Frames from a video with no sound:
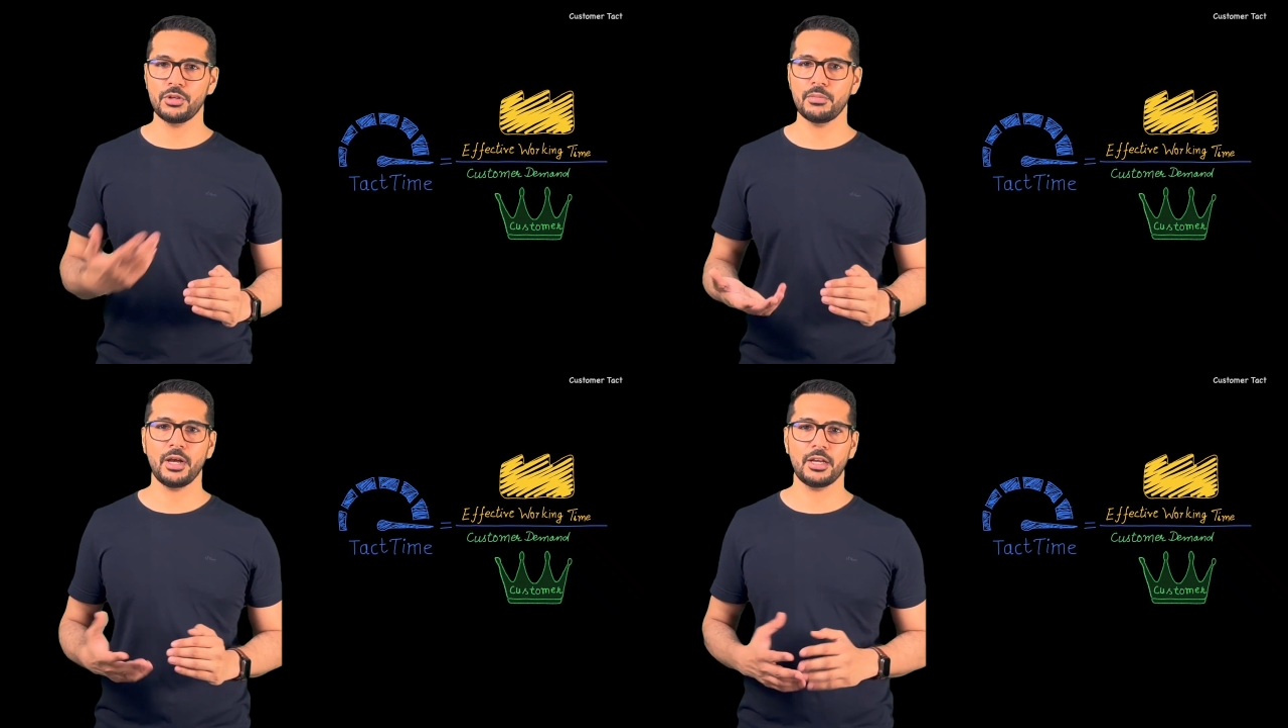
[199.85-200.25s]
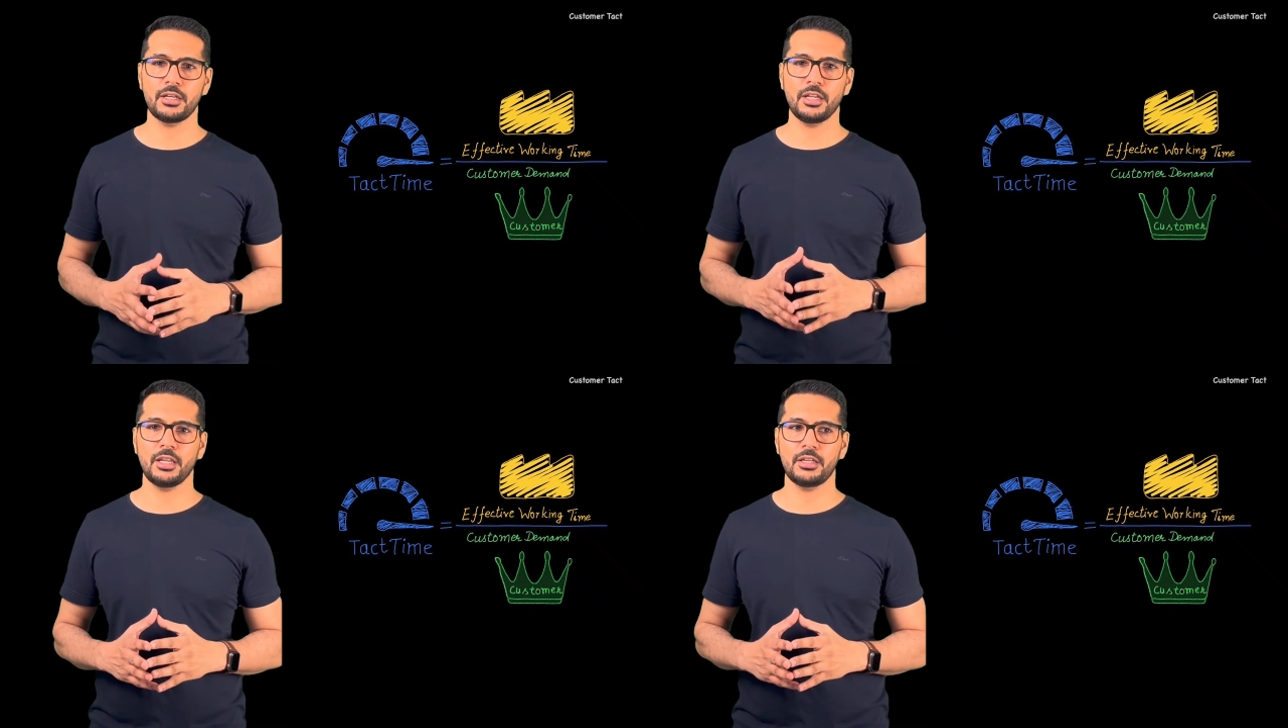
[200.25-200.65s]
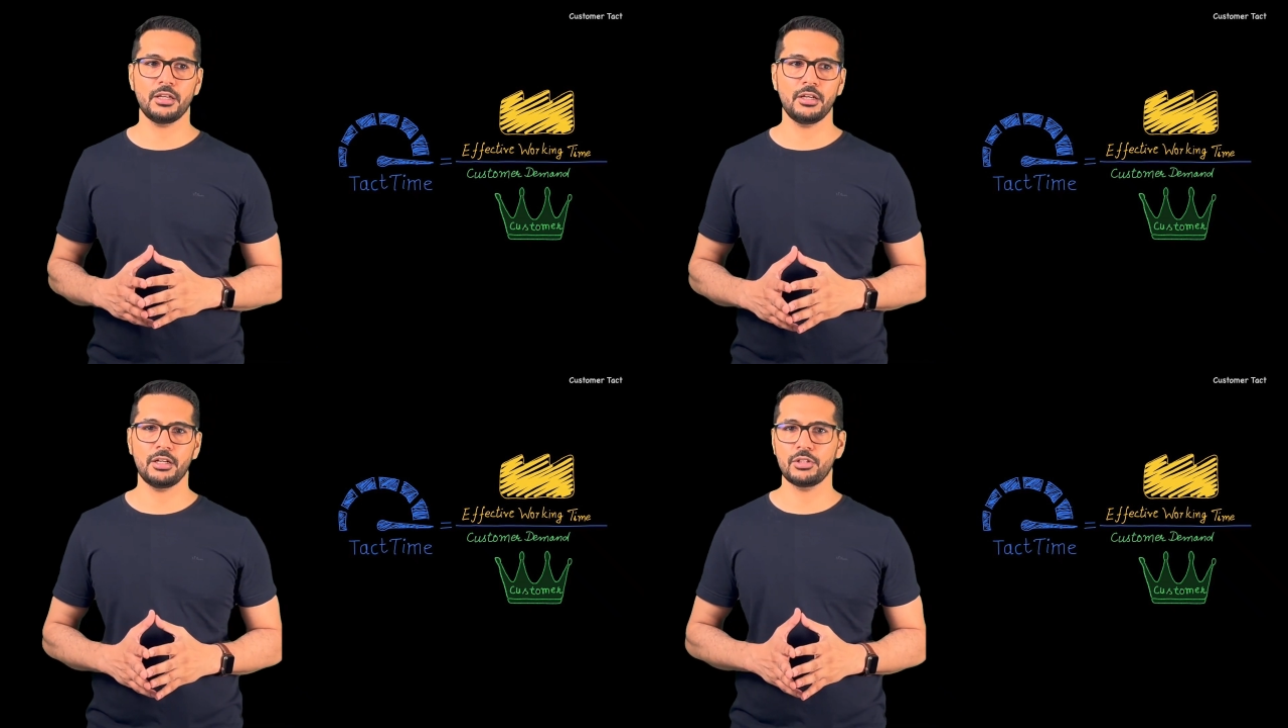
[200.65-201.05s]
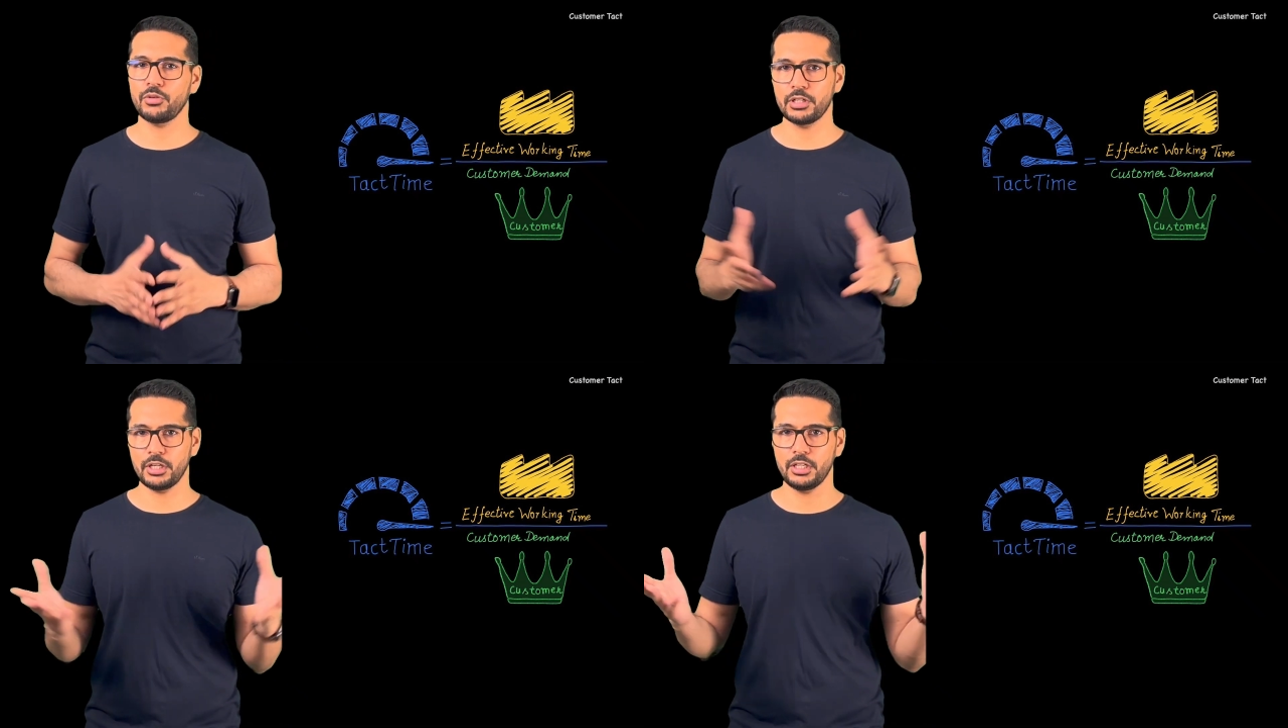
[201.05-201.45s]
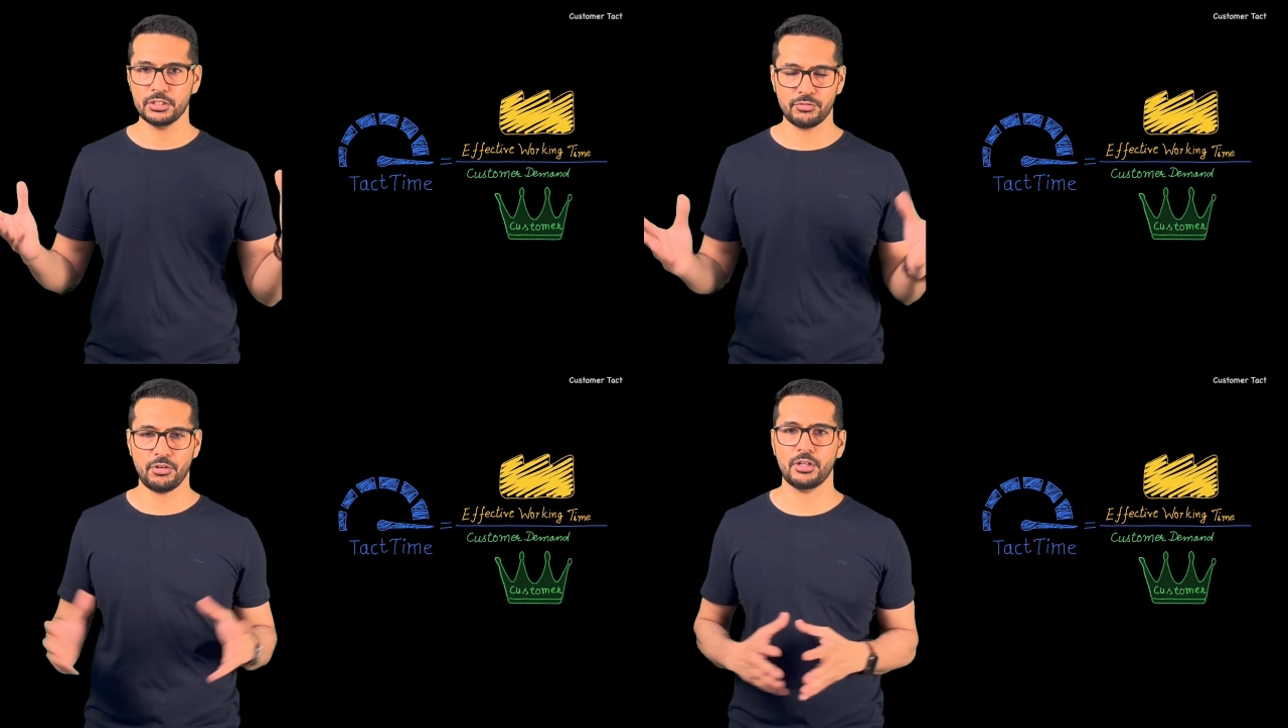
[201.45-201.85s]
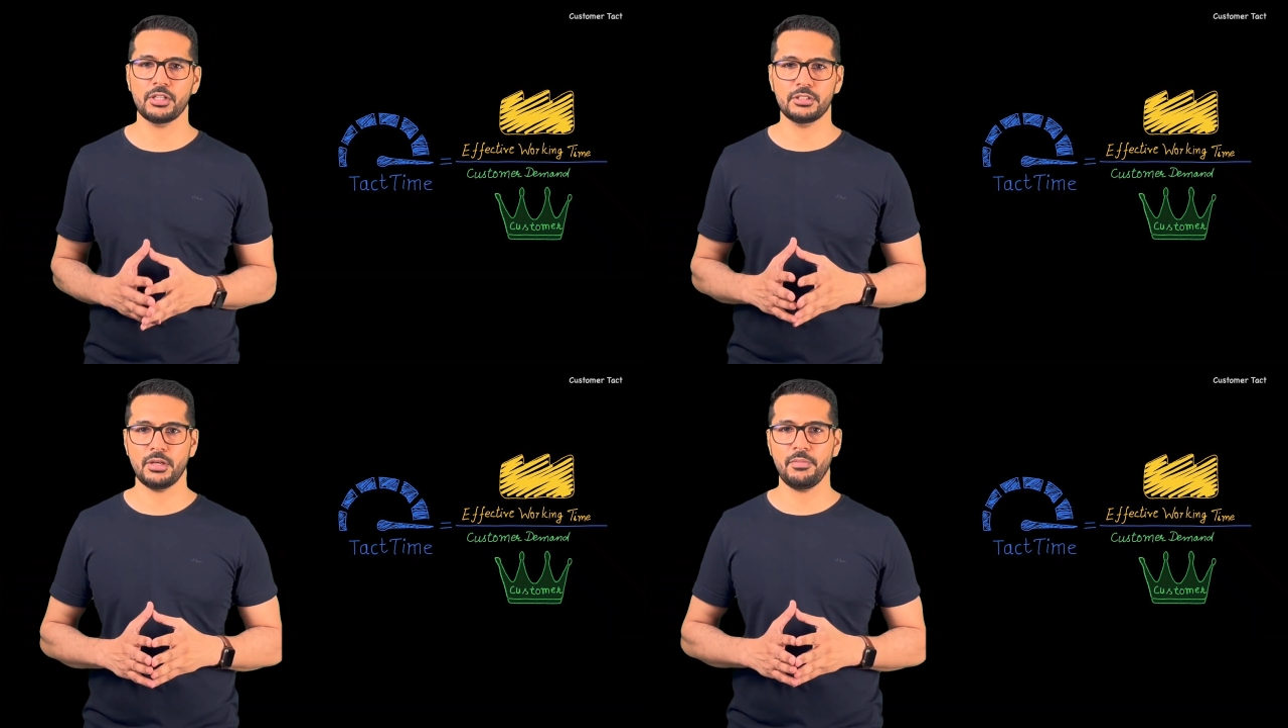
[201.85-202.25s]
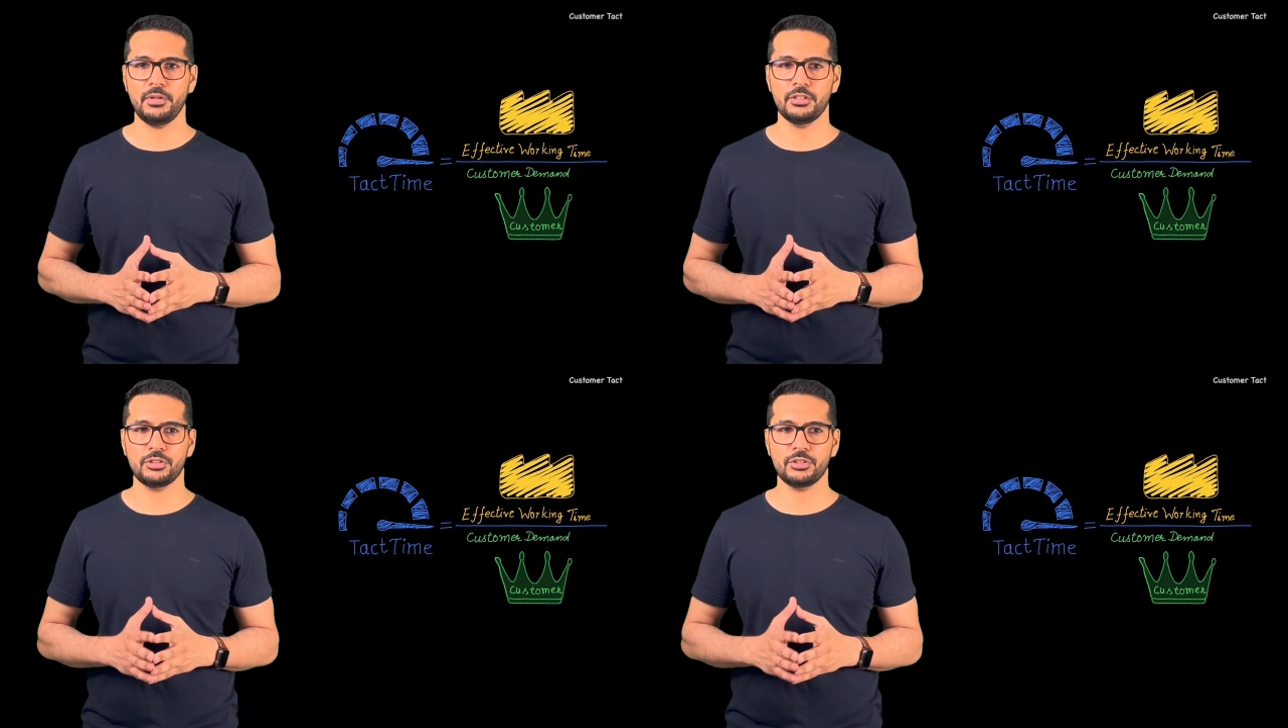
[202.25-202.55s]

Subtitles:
might need 20 days, for example.